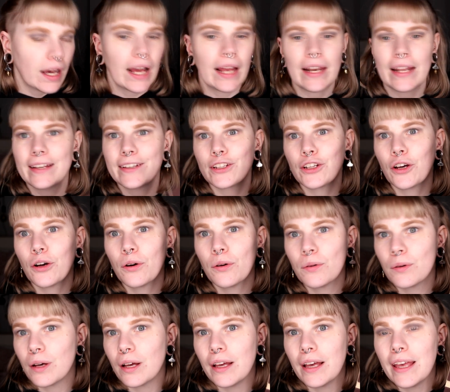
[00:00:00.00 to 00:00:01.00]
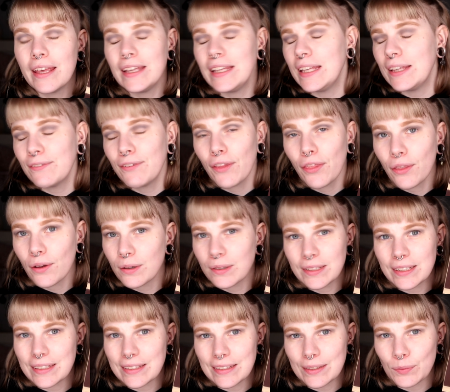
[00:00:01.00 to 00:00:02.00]
I like know even though
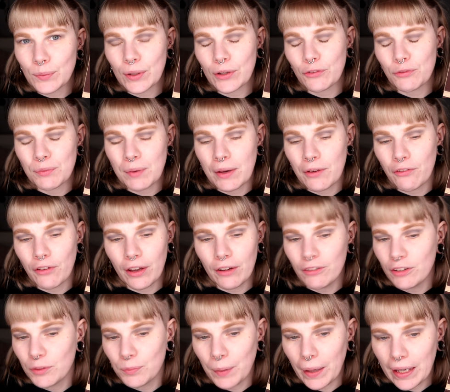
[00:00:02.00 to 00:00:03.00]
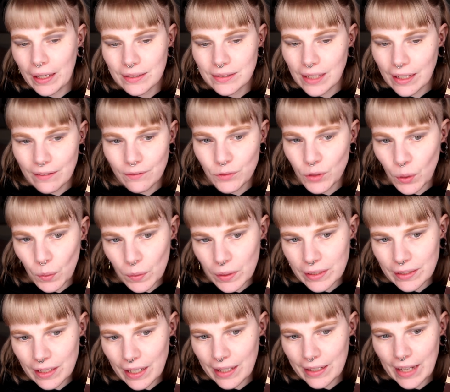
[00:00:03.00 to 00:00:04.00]
this is one of my favorite palettes, I've
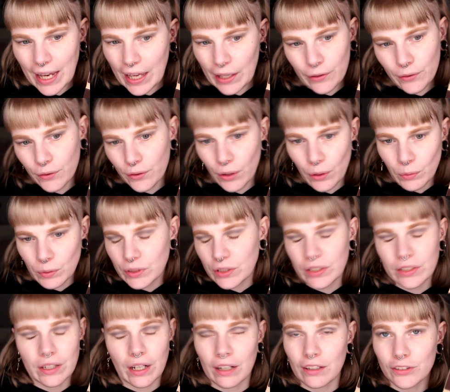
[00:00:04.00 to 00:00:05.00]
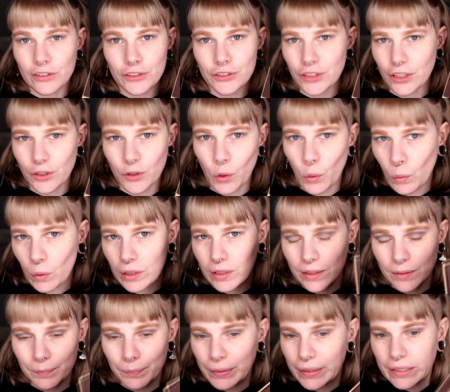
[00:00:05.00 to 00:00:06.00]
noticed like I don't know what the colors are
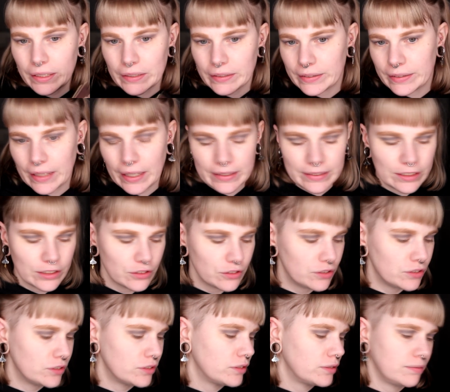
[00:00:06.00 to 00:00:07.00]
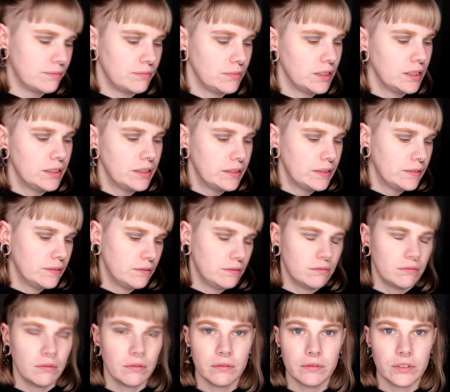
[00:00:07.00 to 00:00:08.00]
called because I just
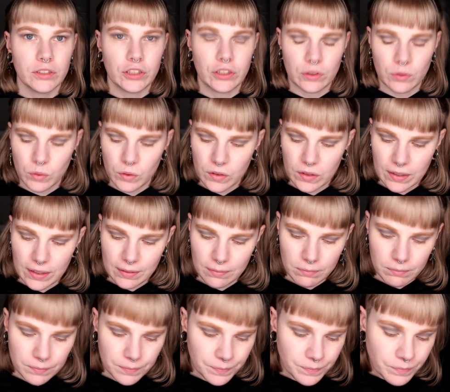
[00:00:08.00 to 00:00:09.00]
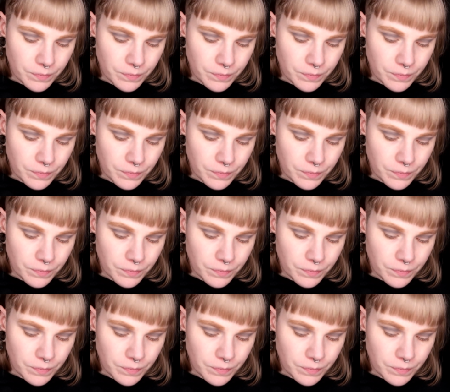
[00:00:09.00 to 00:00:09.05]
use them.